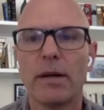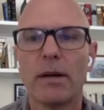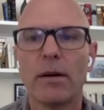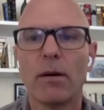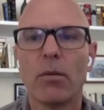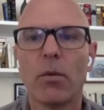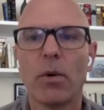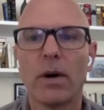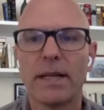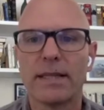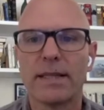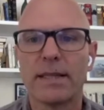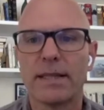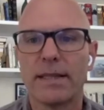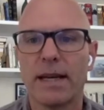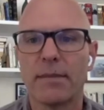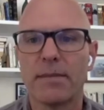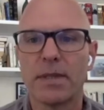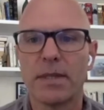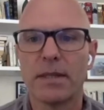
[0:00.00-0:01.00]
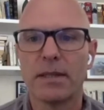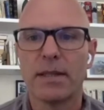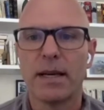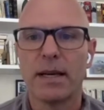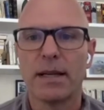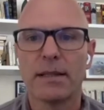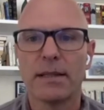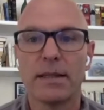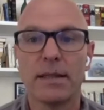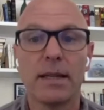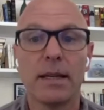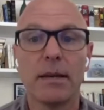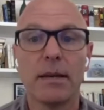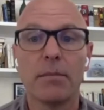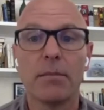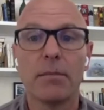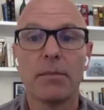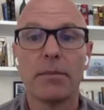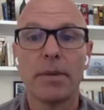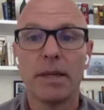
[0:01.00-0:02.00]
what steps to take to
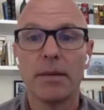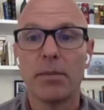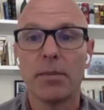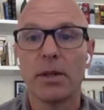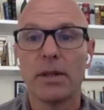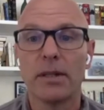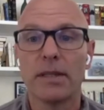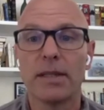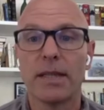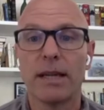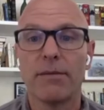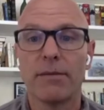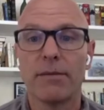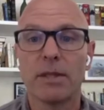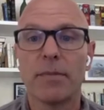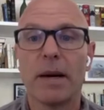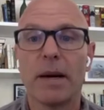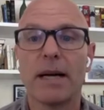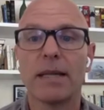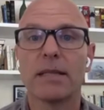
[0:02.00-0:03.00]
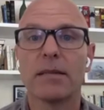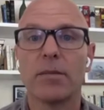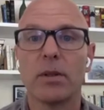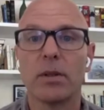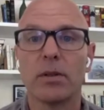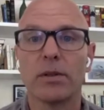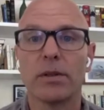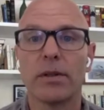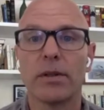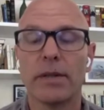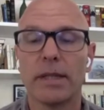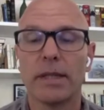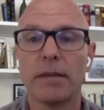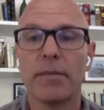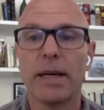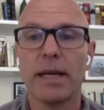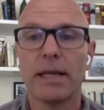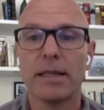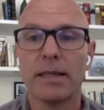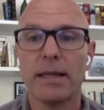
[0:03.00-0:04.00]
keep people as safe as possible during the
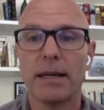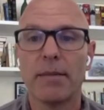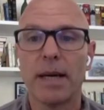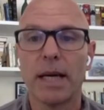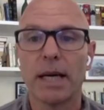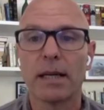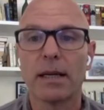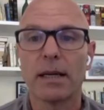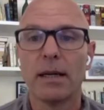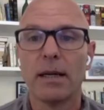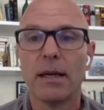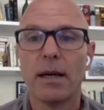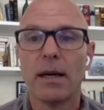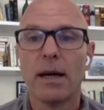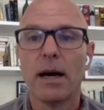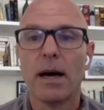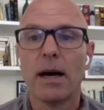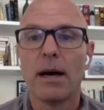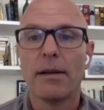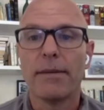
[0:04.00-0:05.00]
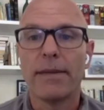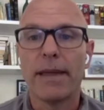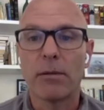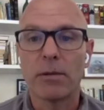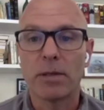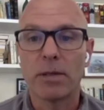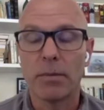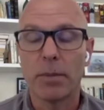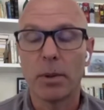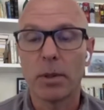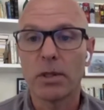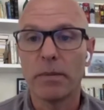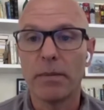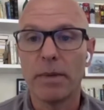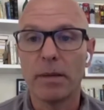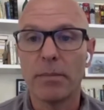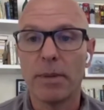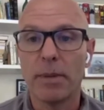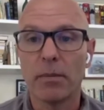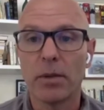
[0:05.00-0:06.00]
pandemic. That was supposed to
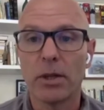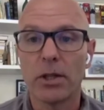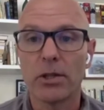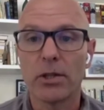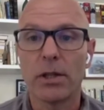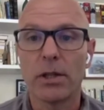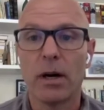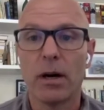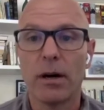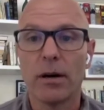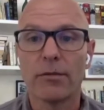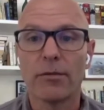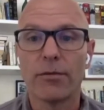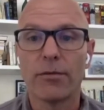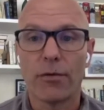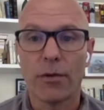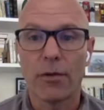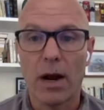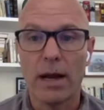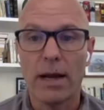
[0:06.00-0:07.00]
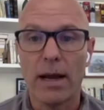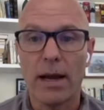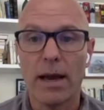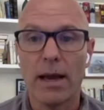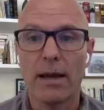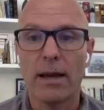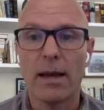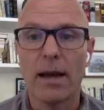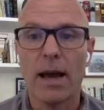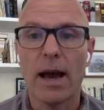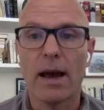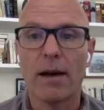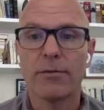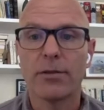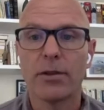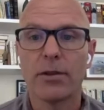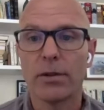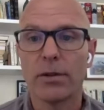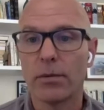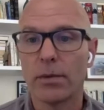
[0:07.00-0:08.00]
be published on Friday
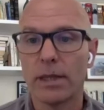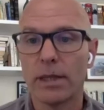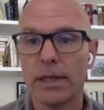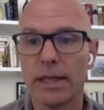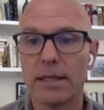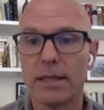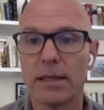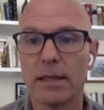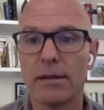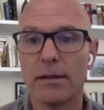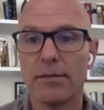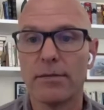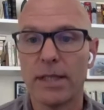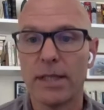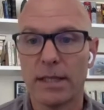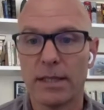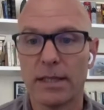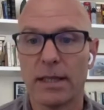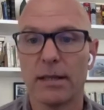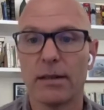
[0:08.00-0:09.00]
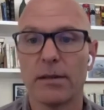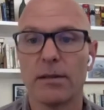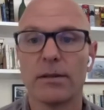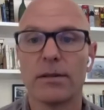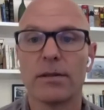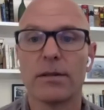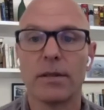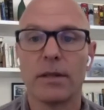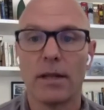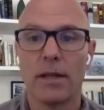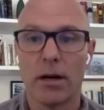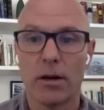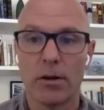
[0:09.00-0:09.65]
after the release of details in our